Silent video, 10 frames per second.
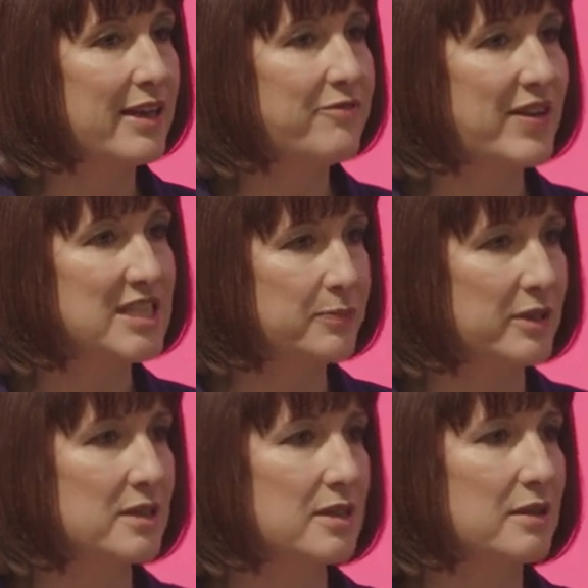
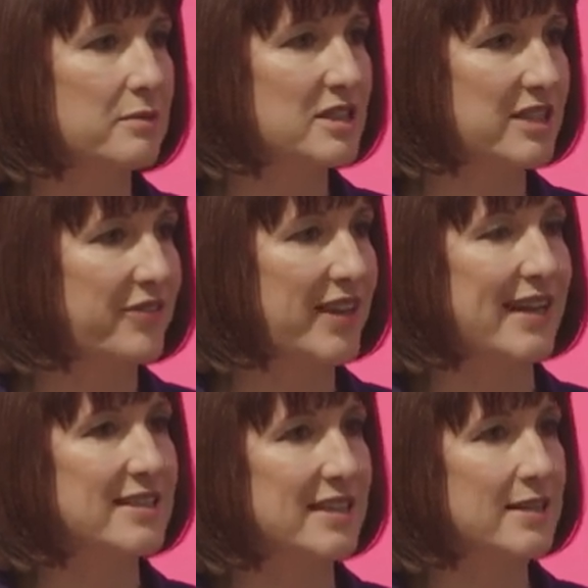Investment was
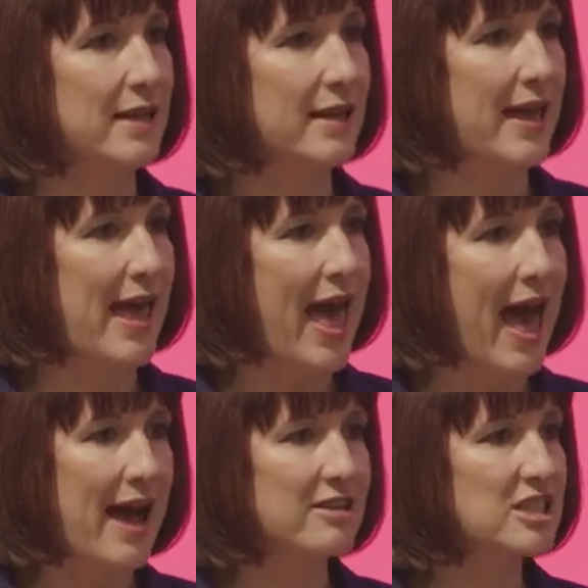suffocated.
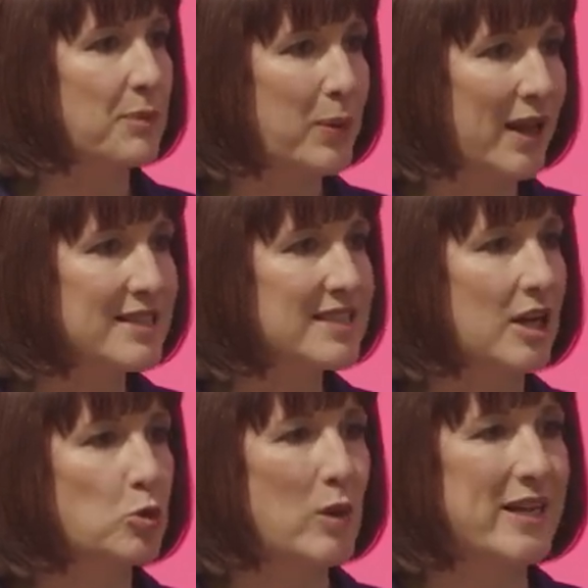Our supply
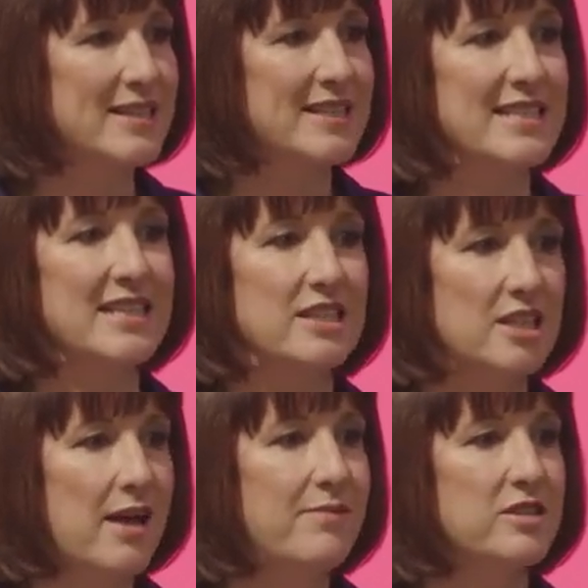side weaknesses in
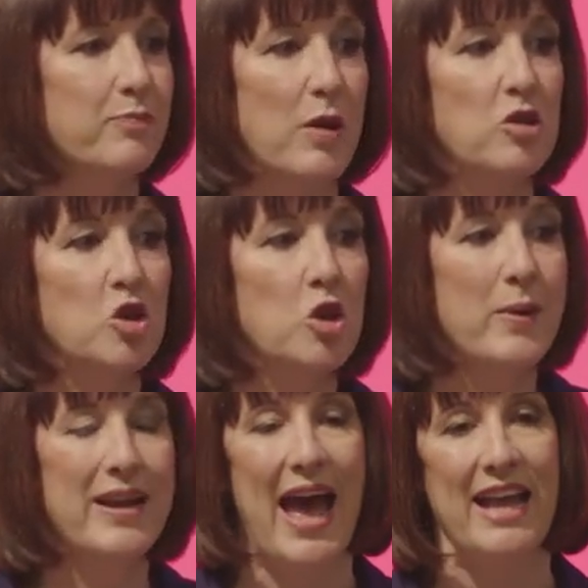terms of both
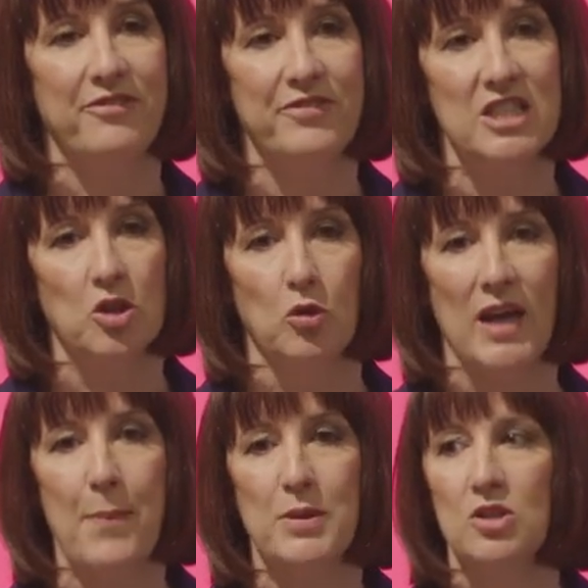human and physical
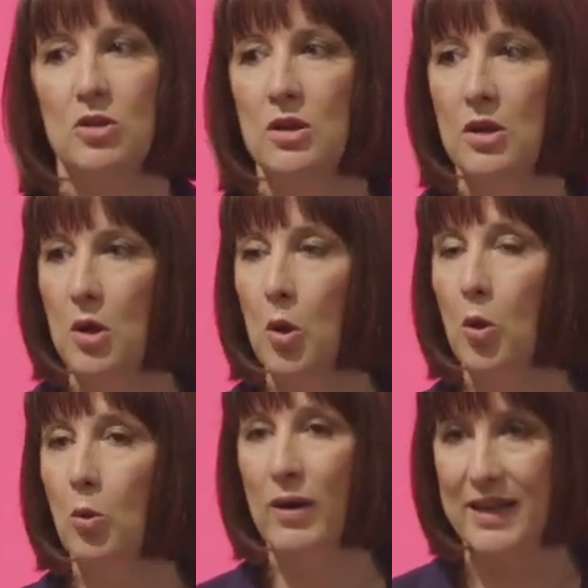capital
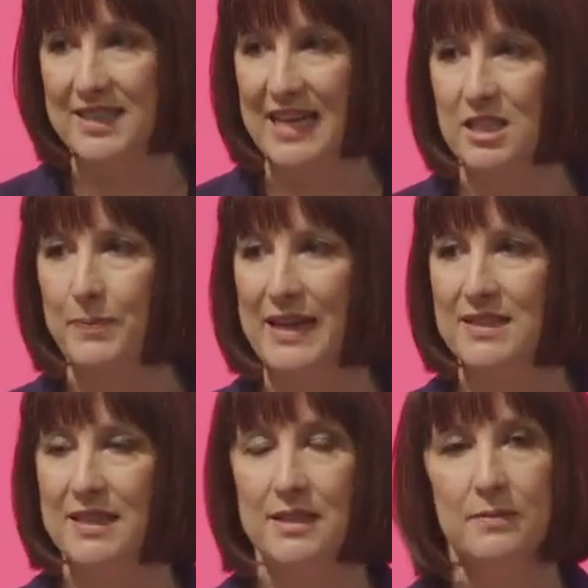were
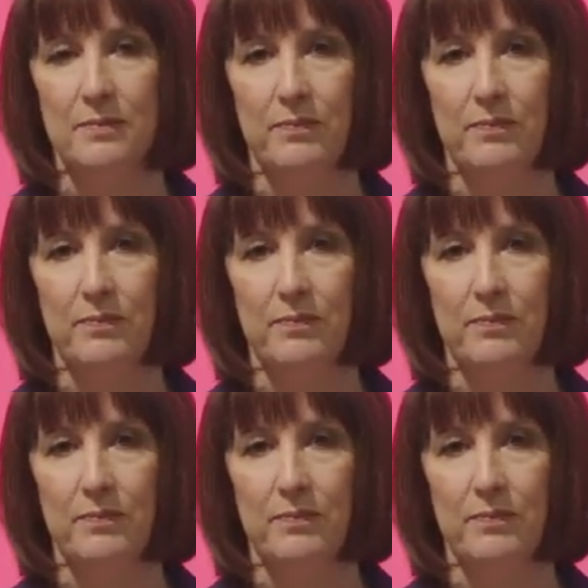exacerbated.